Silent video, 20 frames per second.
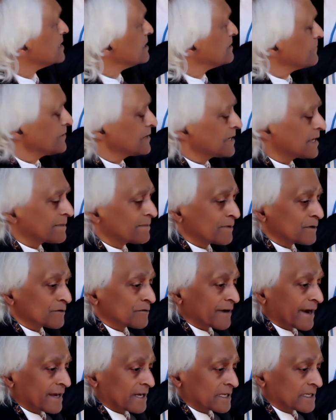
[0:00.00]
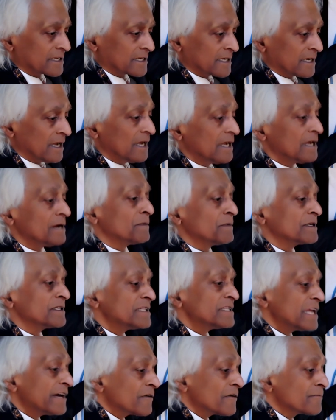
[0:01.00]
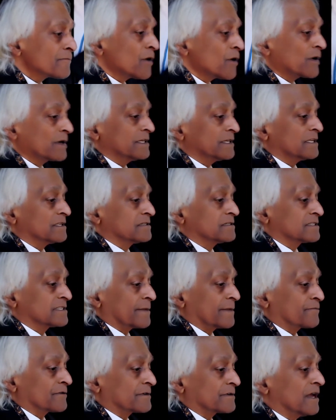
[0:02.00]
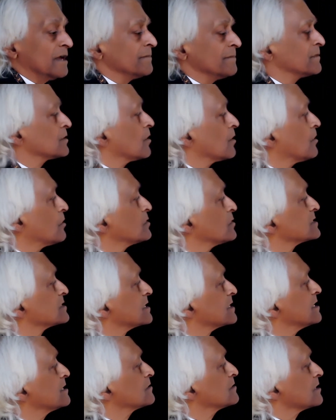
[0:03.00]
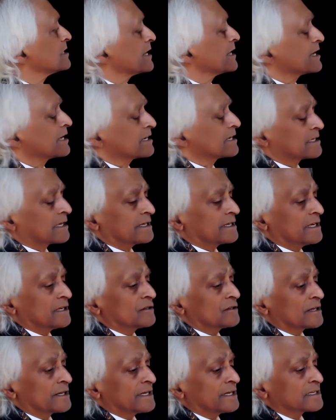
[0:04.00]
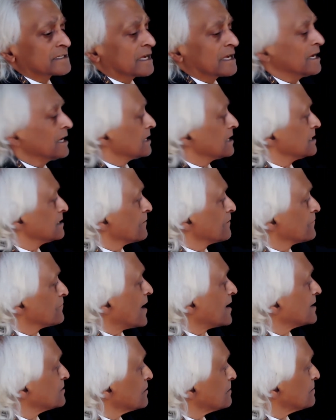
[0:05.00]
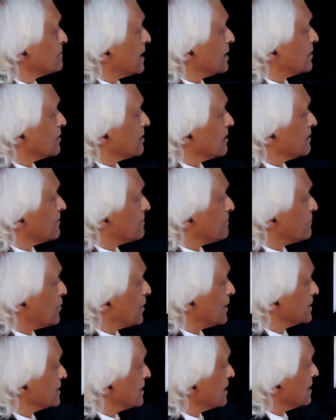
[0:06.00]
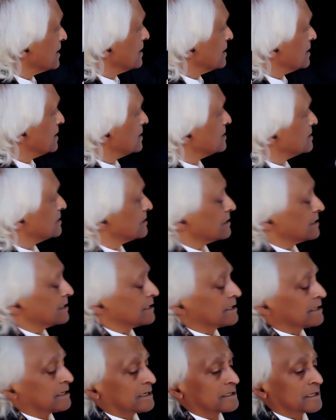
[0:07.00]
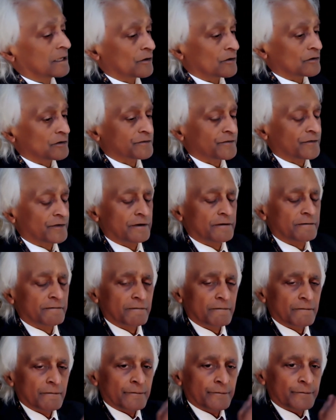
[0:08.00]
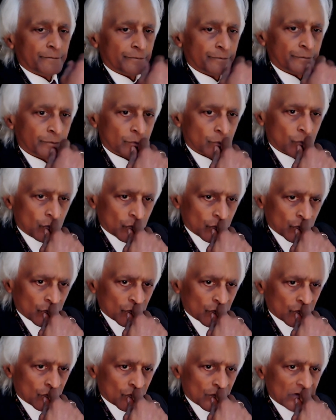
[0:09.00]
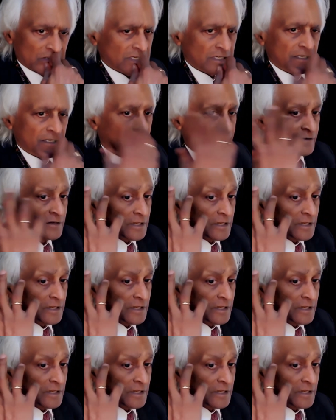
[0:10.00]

infinite plurality, but never broken into separate, but always interlinked and interlaced in the fractal power of a point in the logosphere. It's a different